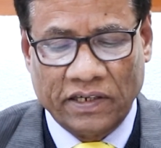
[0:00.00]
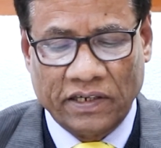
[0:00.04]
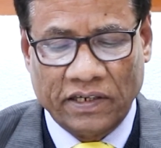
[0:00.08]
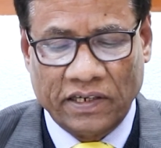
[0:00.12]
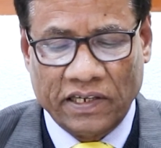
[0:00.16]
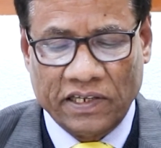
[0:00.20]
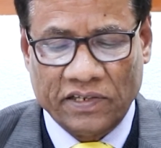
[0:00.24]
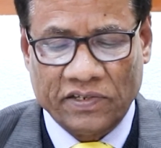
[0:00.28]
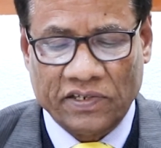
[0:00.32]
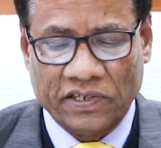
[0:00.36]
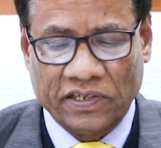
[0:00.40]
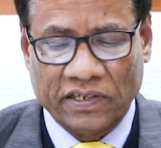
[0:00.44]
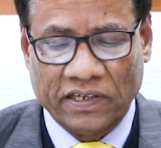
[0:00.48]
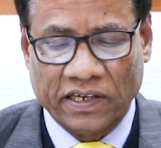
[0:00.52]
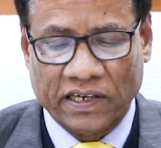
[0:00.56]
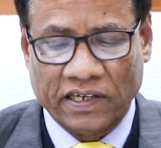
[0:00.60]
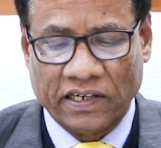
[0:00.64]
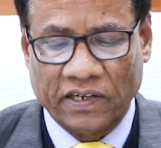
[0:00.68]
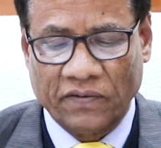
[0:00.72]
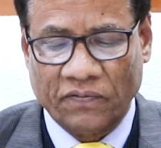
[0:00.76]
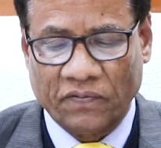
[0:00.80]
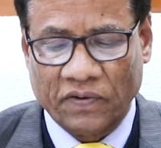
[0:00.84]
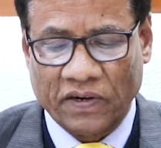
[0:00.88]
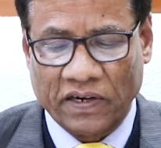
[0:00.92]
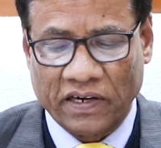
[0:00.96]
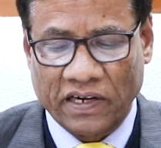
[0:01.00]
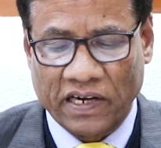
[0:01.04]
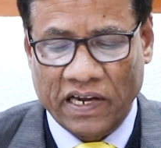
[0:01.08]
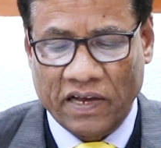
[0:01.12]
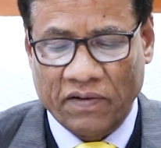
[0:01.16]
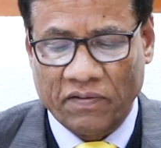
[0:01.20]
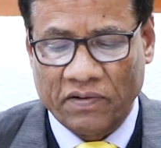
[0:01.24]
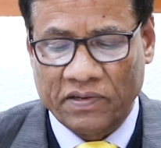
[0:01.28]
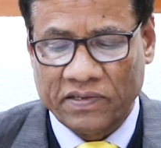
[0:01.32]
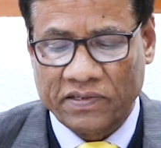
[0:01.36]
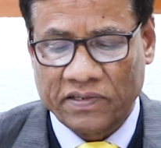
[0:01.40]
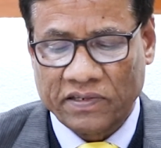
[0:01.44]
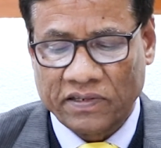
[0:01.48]
teaching at different
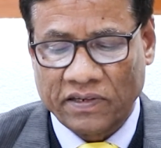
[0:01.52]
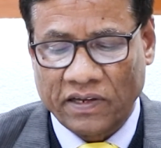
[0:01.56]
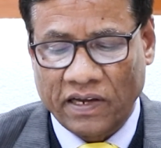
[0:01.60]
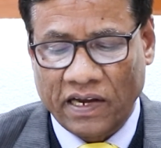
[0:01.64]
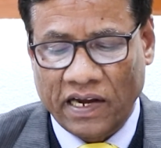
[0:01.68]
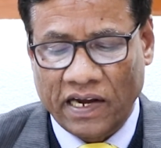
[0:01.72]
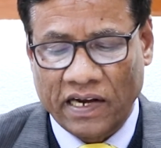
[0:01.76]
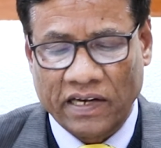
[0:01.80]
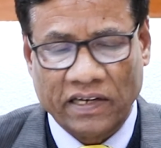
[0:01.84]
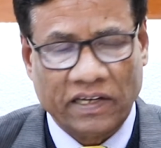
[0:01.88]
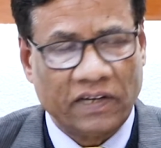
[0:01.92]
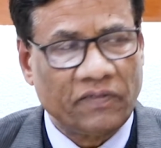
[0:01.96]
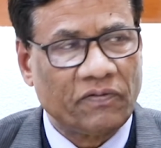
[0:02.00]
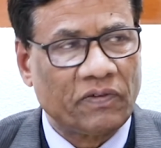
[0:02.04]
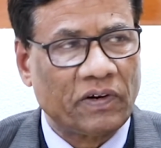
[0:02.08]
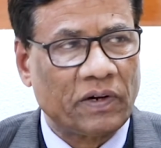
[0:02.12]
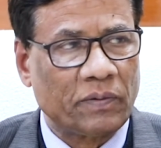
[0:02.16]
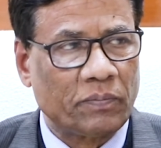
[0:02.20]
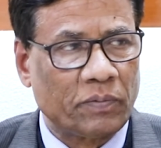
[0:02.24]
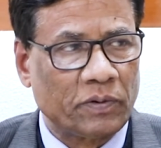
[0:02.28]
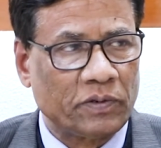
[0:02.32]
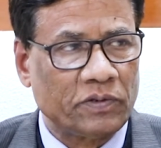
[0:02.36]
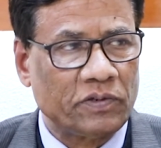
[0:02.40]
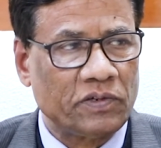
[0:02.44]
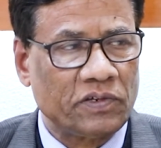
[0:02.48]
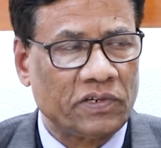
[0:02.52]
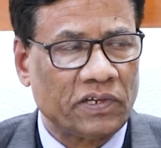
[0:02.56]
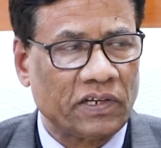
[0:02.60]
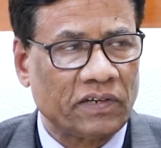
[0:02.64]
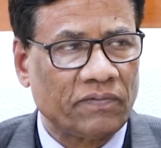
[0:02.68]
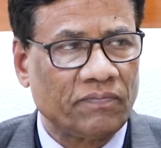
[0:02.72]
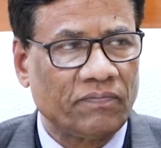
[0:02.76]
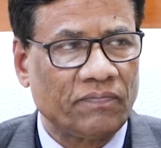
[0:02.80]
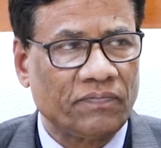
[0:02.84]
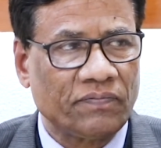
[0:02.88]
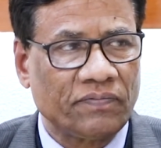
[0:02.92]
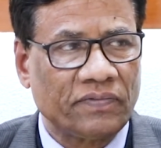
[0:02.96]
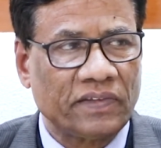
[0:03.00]
levels and different
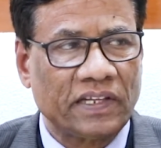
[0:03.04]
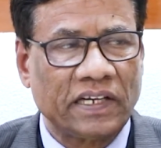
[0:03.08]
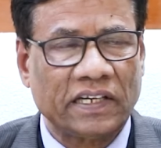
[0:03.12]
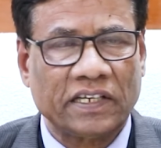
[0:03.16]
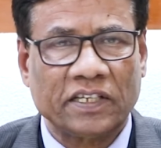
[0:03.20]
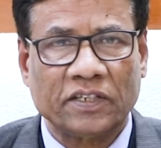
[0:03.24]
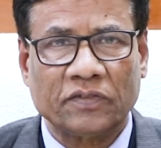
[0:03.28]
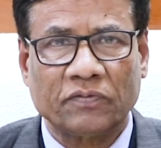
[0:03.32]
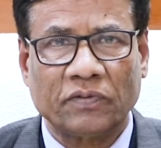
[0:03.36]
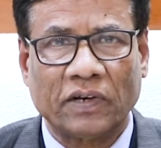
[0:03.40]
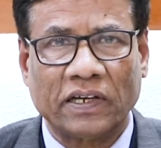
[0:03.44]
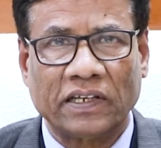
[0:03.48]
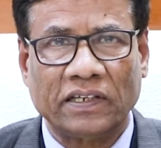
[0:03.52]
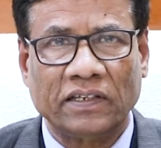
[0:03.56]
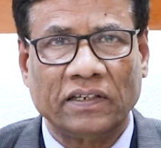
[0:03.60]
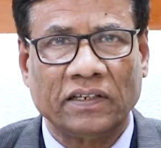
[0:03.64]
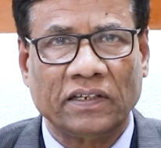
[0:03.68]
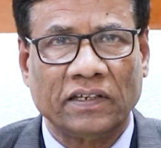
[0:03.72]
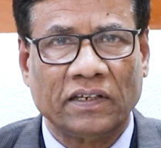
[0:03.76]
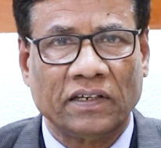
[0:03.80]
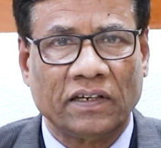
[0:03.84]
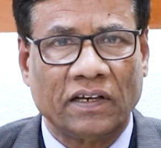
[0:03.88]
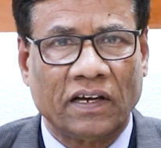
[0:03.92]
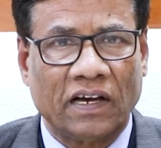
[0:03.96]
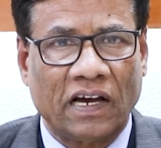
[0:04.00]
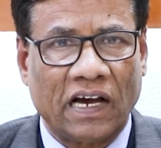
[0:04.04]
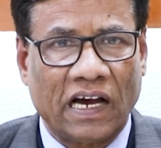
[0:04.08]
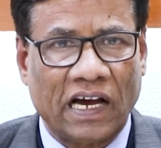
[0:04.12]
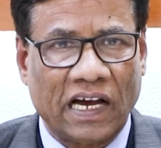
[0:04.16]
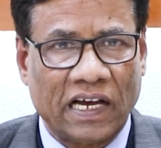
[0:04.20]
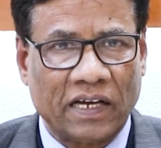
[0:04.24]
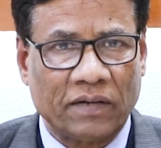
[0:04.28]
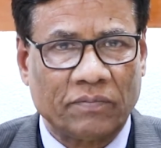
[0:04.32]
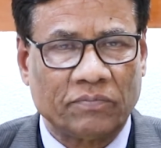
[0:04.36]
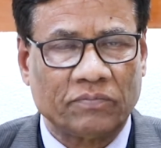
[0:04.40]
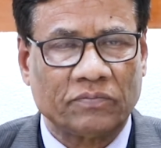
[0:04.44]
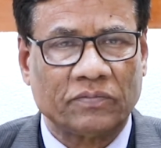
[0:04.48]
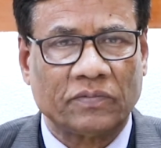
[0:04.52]
position. That is why
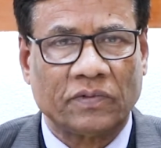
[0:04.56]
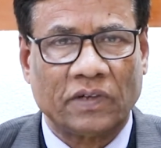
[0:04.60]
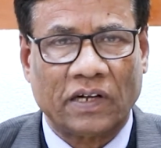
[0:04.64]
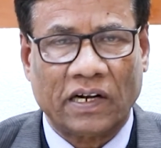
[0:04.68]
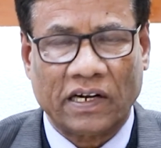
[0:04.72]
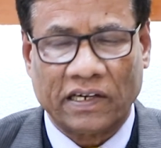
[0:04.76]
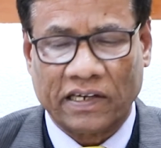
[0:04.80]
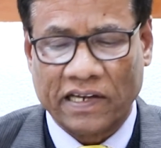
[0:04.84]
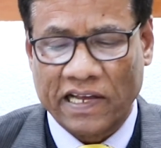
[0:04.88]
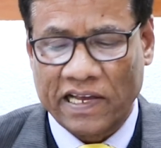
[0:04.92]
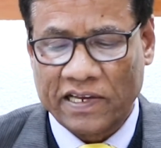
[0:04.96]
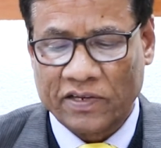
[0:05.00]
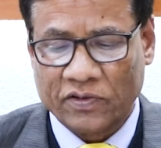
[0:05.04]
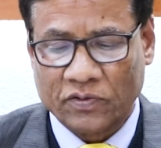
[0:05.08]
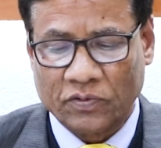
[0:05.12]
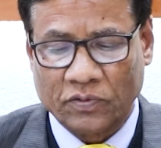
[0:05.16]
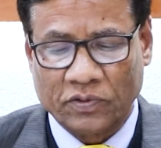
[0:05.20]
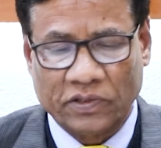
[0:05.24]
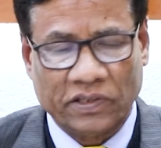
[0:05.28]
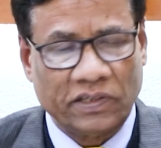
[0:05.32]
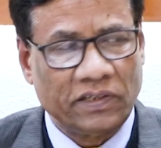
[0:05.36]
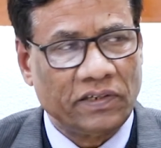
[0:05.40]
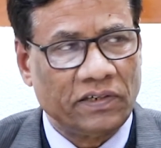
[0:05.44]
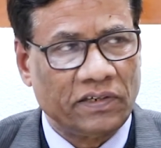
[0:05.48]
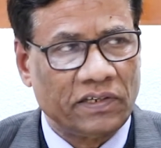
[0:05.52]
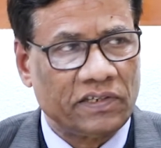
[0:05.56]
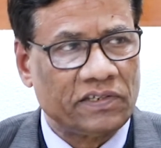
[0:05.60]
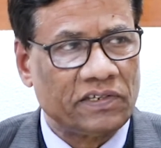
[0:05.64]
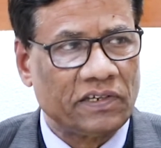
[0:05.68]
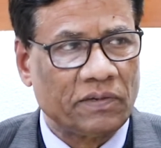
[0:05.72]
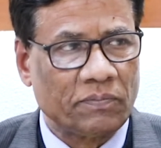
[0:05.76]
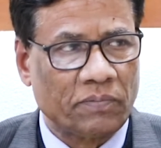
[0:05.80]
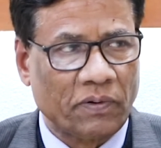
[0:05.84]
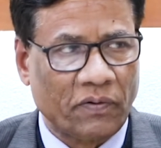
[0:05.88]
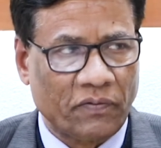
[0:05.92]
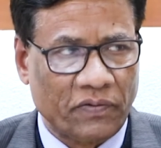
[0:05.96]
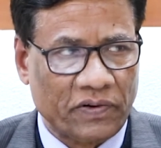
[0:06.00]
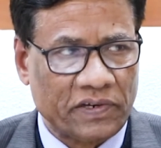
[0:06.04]
I am attached to the
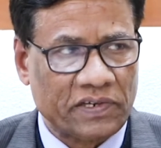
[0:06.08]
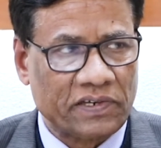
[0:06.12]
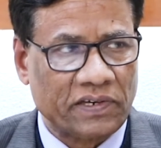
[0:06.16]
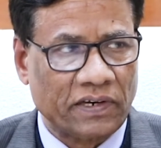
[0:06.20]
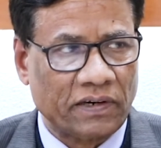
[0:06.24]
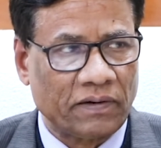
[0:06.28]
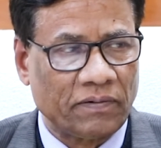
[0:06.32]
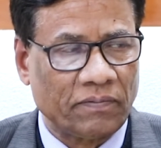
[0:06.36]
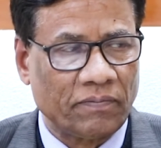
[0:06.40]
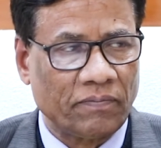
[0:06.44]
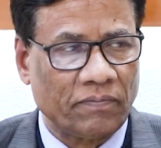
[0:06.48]
teaching profession.